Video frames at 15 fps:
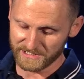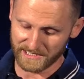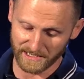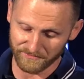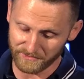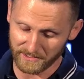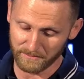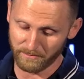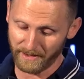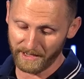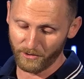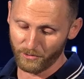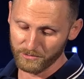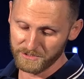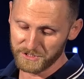is gifted
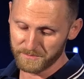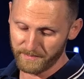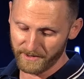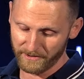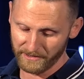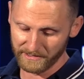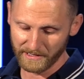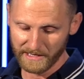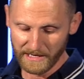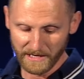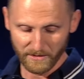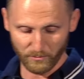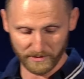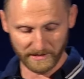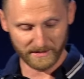by Holy Spirit.
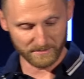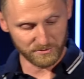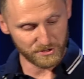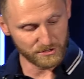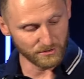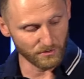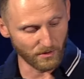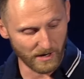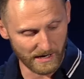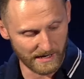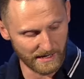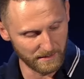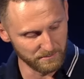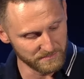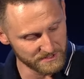When it comes to
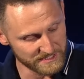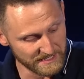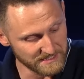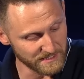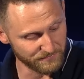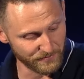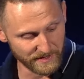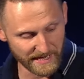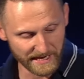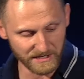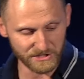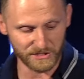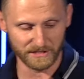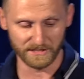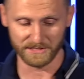
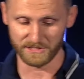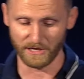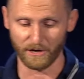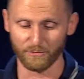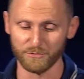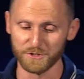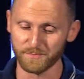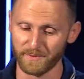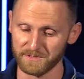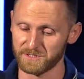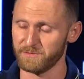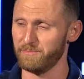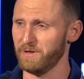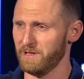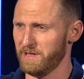sanctification is our
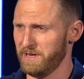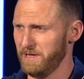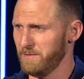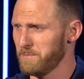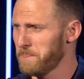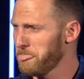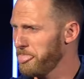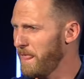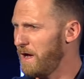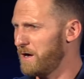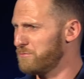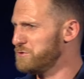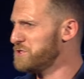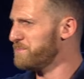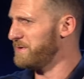responsibility.
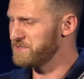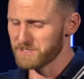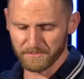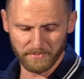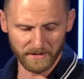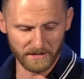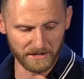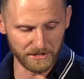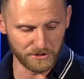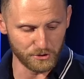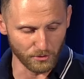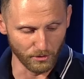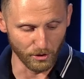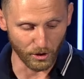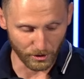Our responsibility
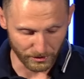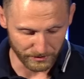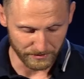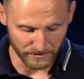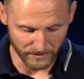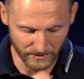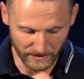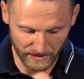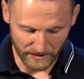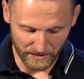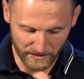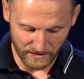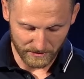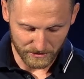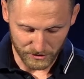to learn,
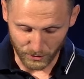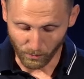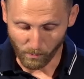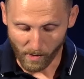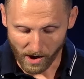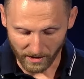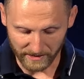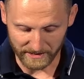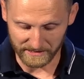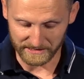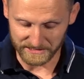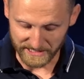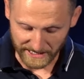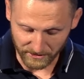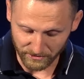to walk in
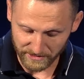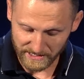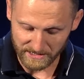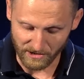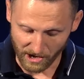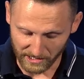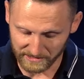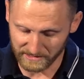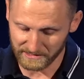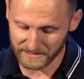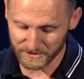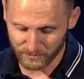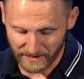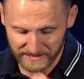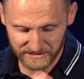integrity,
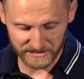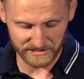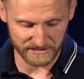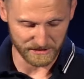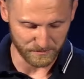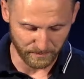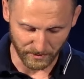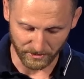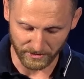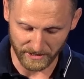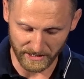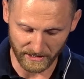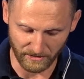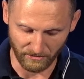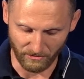godliness, righteousness,
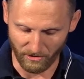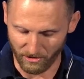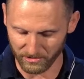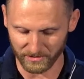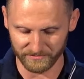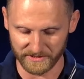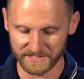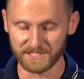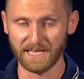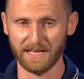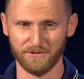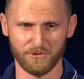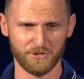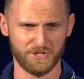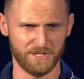purity, all of the
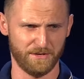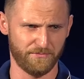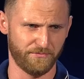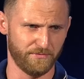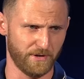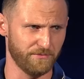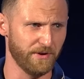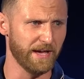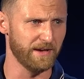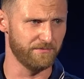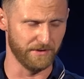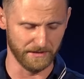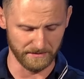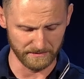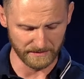standards of
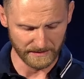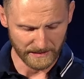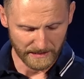heaven.